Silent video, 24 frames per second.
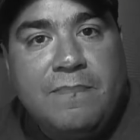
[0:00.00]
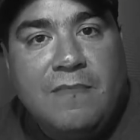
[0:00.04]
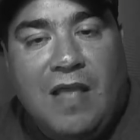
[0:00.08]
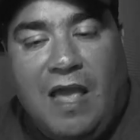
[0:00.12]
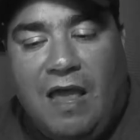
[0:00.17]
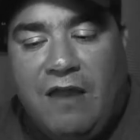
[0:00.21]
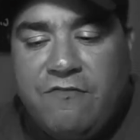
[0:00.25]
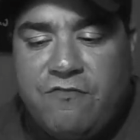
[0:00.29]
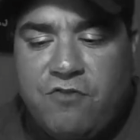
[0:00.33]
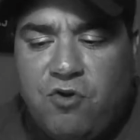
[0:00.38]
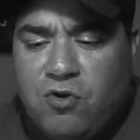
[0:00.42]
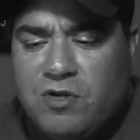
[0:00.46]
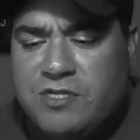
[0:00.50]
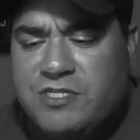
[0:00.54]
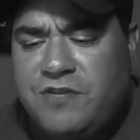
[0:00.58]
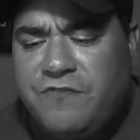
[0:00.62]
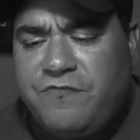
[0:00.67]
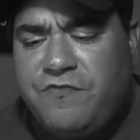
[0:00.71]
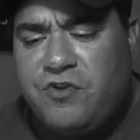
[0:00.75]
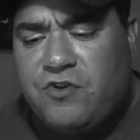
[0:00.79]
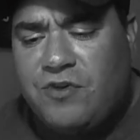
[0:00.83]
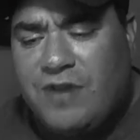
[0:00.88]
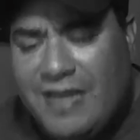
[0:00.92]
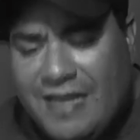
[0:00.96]
And of course,
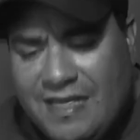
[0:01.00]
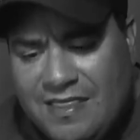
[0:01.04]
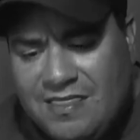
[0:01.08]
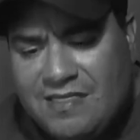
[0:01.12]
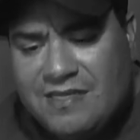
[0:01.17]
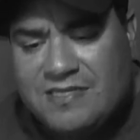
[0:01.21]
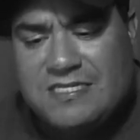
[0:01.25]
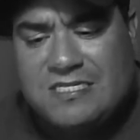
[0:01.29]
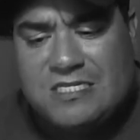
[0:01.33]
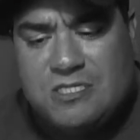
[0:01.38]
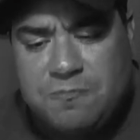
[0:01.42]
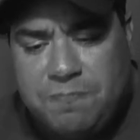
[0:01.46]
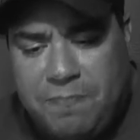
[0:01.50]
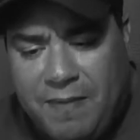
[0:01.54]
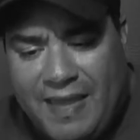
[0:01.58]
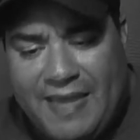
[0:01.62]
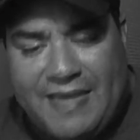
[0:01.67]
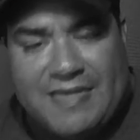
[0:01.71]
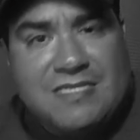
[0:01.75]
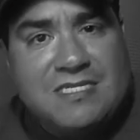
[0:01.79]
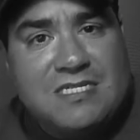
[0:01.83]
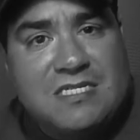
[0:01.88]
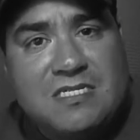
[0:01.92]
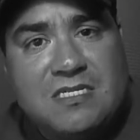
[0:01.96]
if you're in the
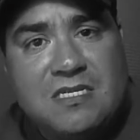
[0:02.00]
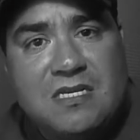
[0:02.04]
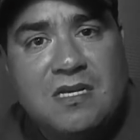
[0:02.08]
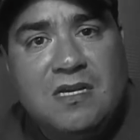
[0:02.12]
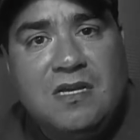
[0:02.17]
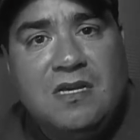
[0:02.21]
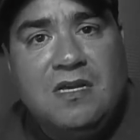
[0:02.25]
space,